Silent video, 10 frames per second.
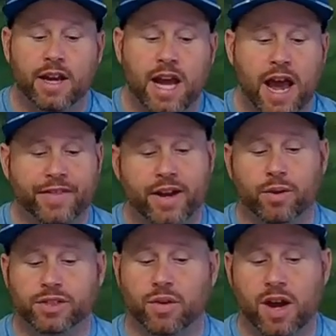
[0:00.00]
And then
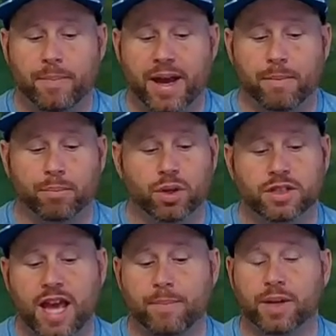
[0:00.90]
also I bet Brooks
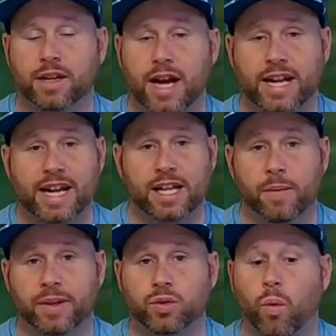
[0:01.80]
Koepka. I got him
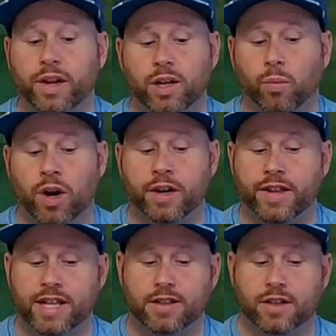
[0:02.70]
at 20 to 1.
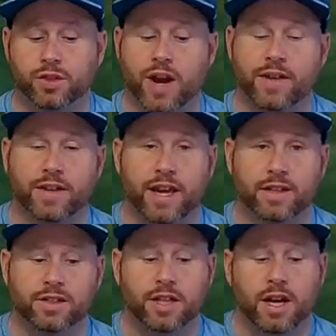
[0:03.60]
That's on DraftKings.